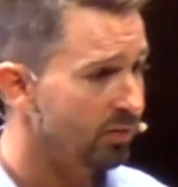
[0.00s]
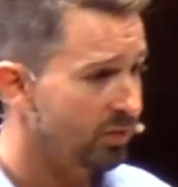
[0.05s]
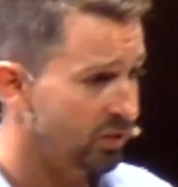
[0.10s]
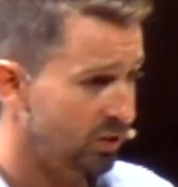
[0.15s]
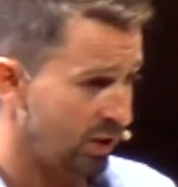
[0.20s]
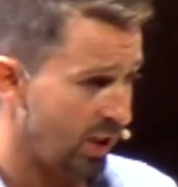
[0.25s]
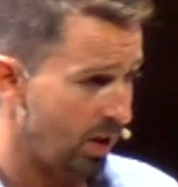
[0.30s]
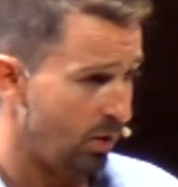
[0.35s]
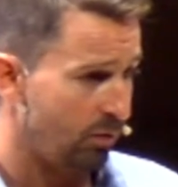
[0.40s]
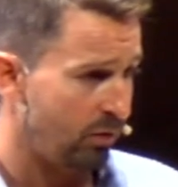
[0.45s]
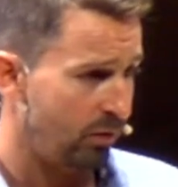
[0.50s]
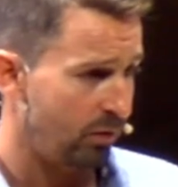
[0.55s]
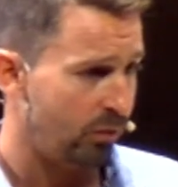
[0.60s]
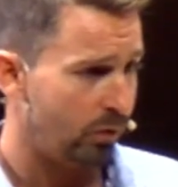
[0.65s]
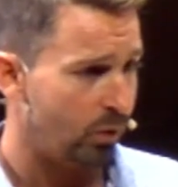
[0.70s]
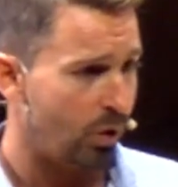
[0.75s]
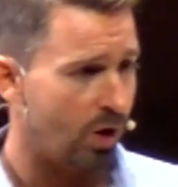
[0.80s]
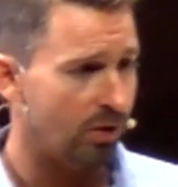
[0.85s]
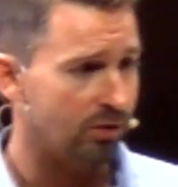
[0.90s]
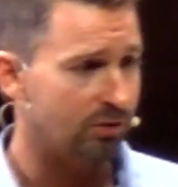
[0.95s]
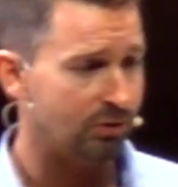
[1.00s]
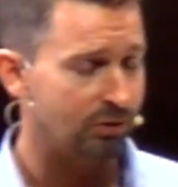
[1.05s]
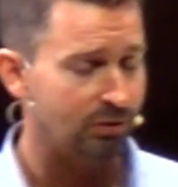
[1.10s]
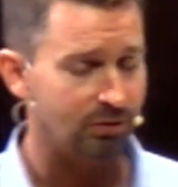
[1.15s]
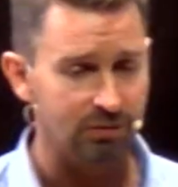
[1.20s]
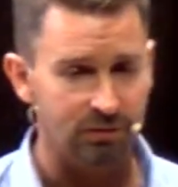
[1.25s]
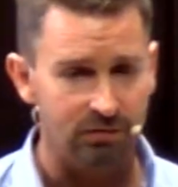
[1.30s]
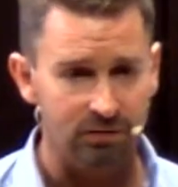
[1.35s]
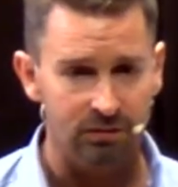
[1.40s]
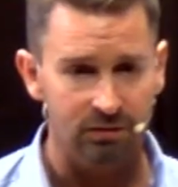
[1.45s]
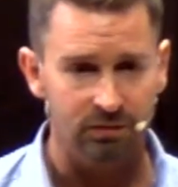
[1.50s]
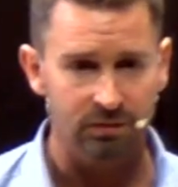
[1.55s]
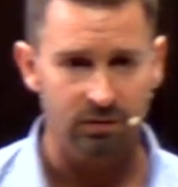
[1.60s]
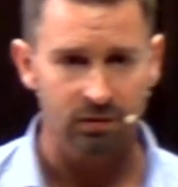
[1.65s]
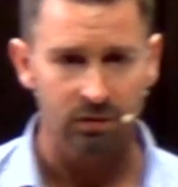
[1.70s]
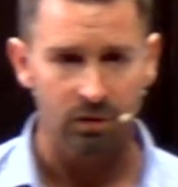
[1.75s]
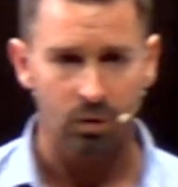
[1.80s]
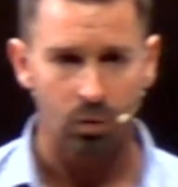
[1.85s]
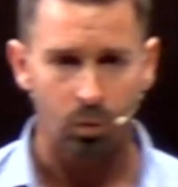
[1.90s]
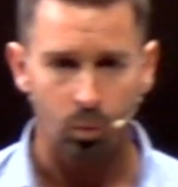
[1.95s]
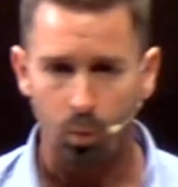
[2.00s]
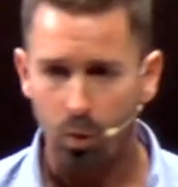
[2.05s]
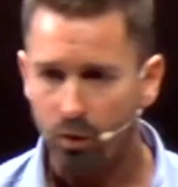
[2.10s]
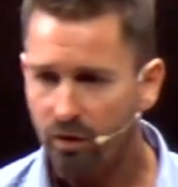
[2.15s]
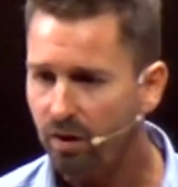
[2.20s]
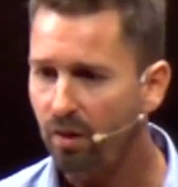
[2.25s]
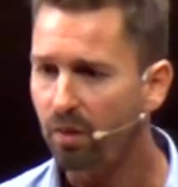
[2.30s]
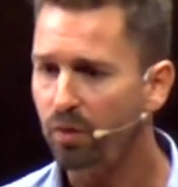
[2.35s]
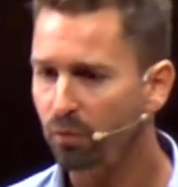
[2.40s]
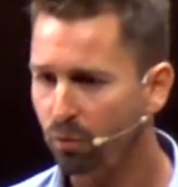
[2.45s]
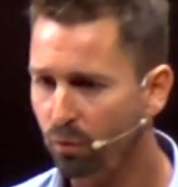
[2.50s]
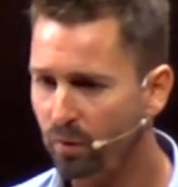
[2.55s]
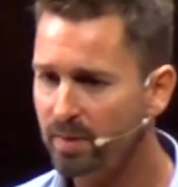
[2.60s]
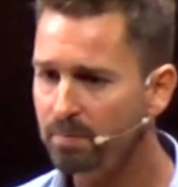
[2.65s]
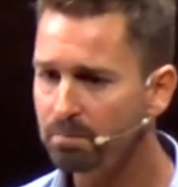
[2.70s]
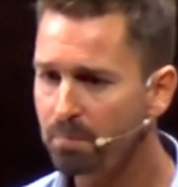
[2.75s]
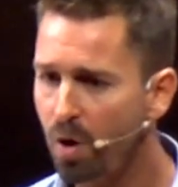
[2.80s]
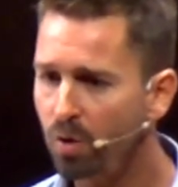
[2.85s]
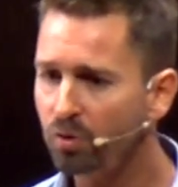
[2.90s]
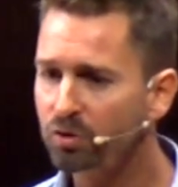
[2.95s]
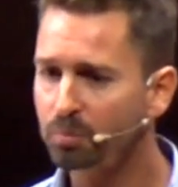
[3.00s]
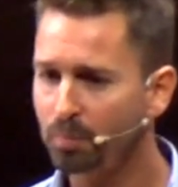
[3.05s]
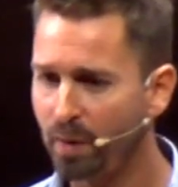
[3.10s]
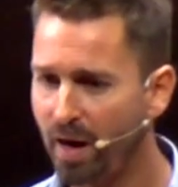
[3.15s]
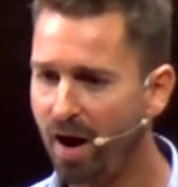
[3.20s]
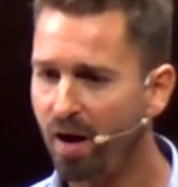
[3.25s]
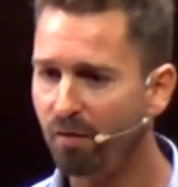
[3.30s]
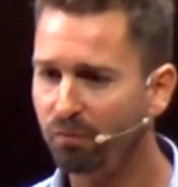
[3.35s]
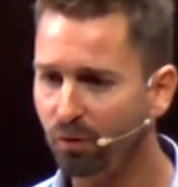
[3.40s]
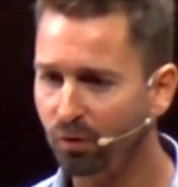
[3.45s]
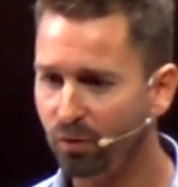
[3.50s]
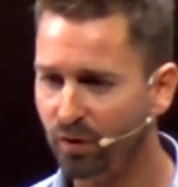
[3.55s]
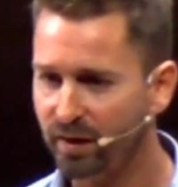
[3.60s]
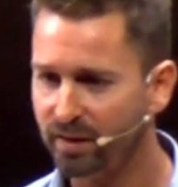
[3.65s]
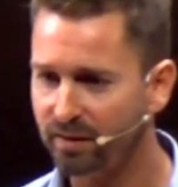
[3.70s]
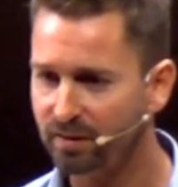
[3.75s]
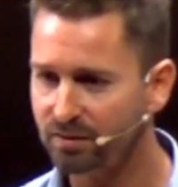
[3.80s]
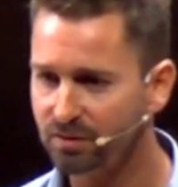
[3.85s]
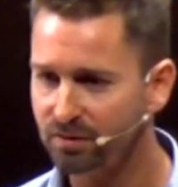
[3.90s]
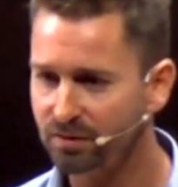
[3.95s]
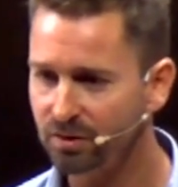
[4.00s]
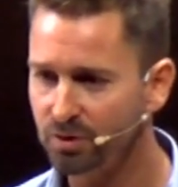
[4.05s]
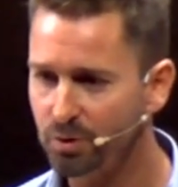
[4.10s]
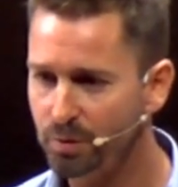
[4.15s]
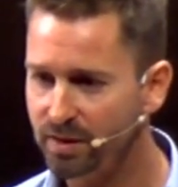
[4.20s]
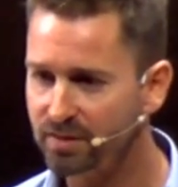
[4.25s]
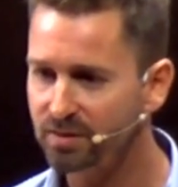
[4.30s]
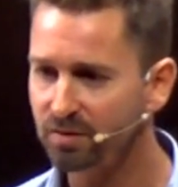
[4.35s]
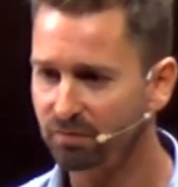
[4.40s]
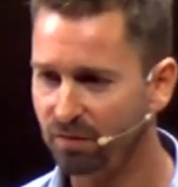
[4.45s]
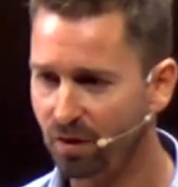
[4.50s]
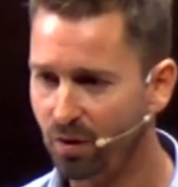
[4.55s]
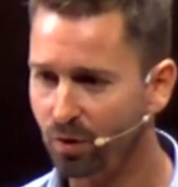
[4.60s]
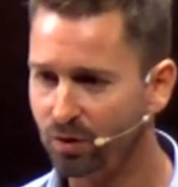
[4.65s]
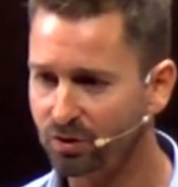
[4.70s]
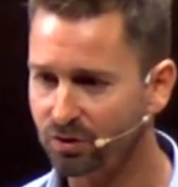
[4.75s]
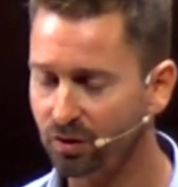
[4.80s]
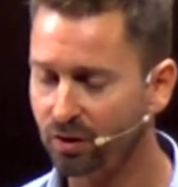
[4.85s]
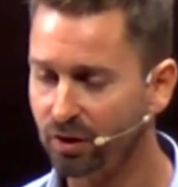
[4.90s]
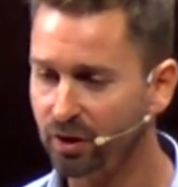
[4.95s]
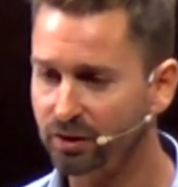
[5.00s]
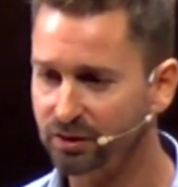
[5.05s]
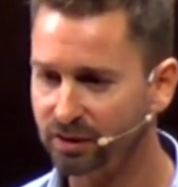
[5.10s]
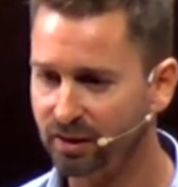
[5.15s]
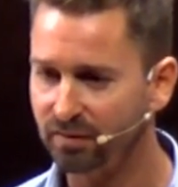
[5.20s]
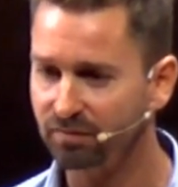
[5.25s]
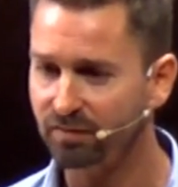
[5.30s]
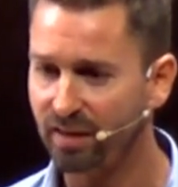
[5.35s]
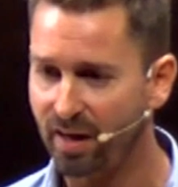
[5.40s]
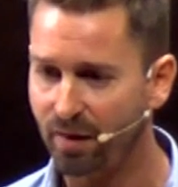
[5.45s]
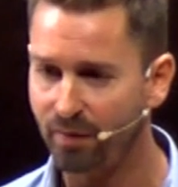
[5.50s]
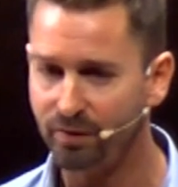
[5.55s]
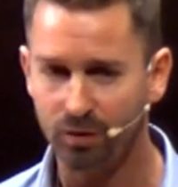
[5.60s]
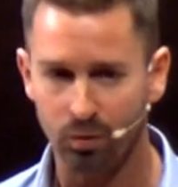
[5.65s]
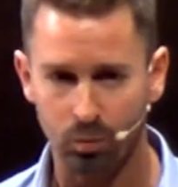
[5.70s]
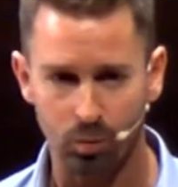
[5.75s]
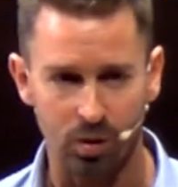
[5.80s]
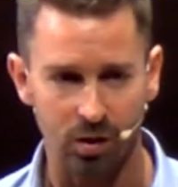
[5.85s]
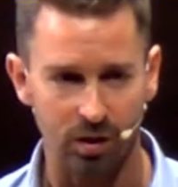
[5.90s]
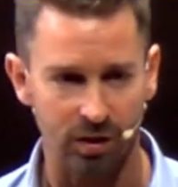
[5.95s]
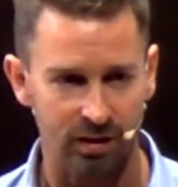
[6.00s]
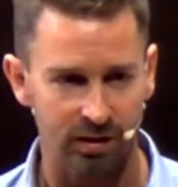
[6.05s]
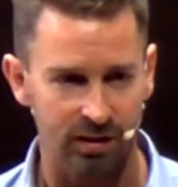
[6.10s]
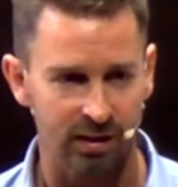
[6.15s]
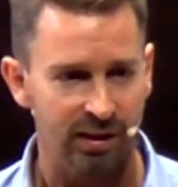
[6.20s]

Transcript: of self for us, what are the 3 most powerful things you need to focus on and achieve now in your work?